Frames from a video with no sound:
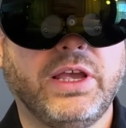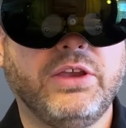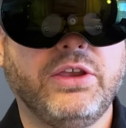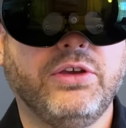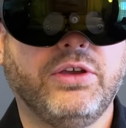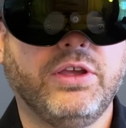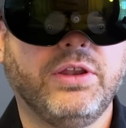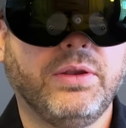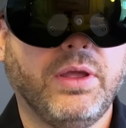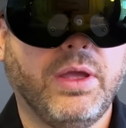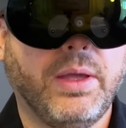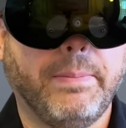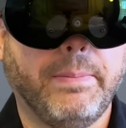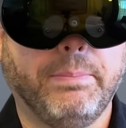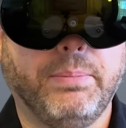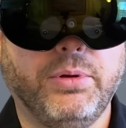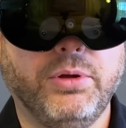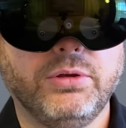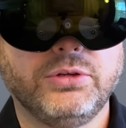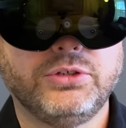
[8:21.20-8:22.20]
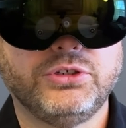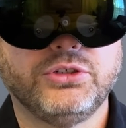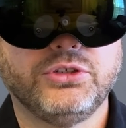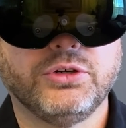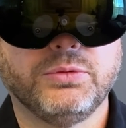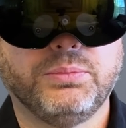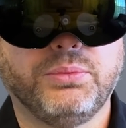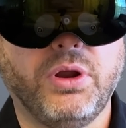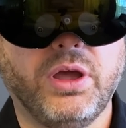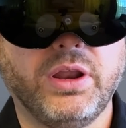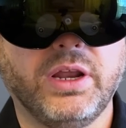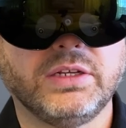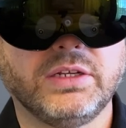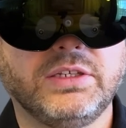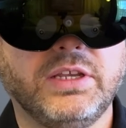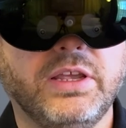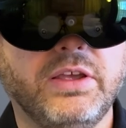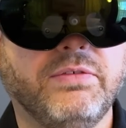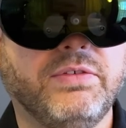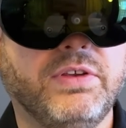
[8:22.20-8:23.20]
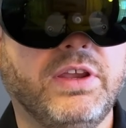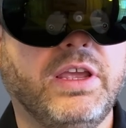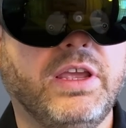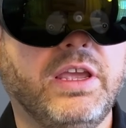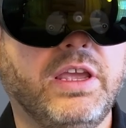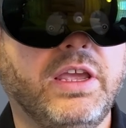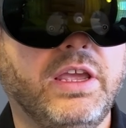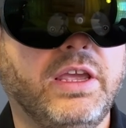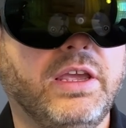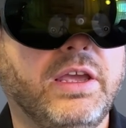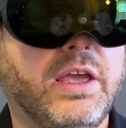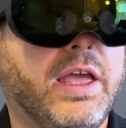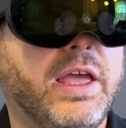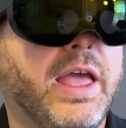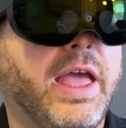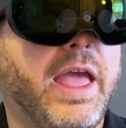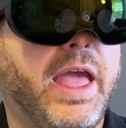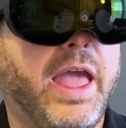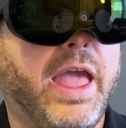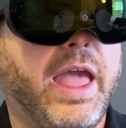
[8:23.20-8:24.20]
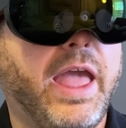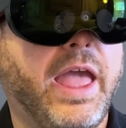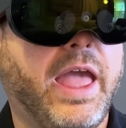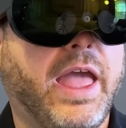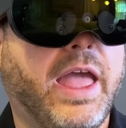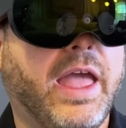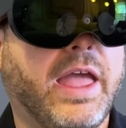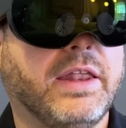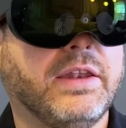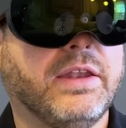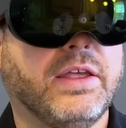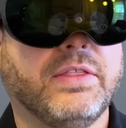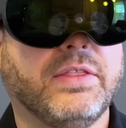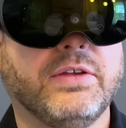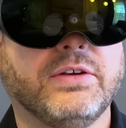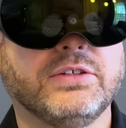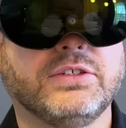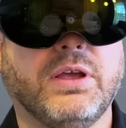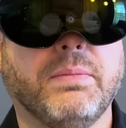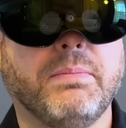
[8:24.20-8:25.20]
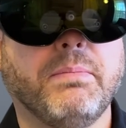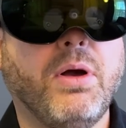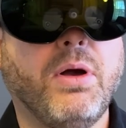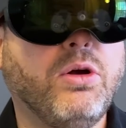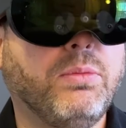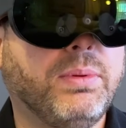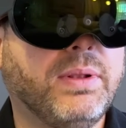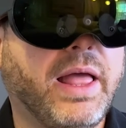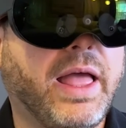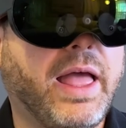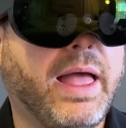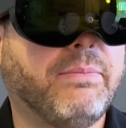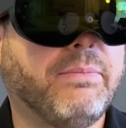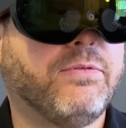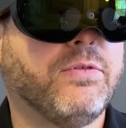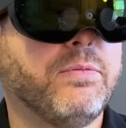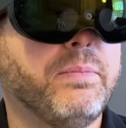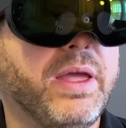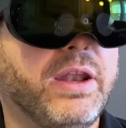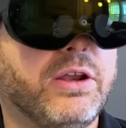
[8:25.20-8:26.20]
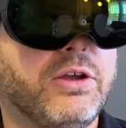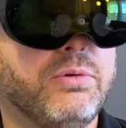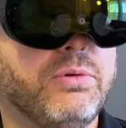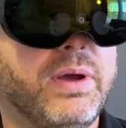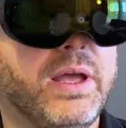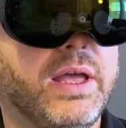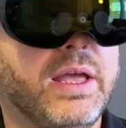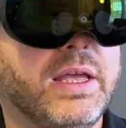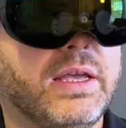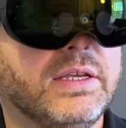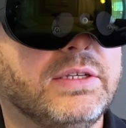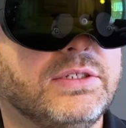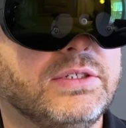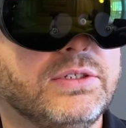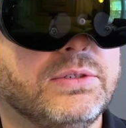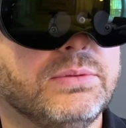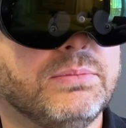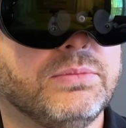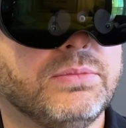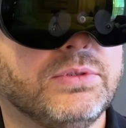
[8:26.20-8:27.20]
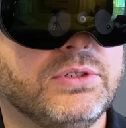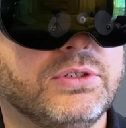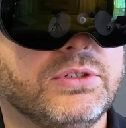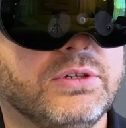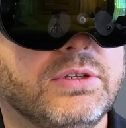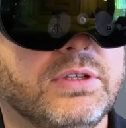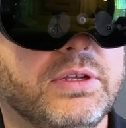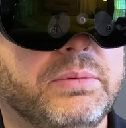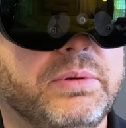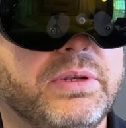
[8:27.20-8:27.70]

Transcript: how you can boost your productivity. And uh, there's a mobile app for Meta Quest. Certainly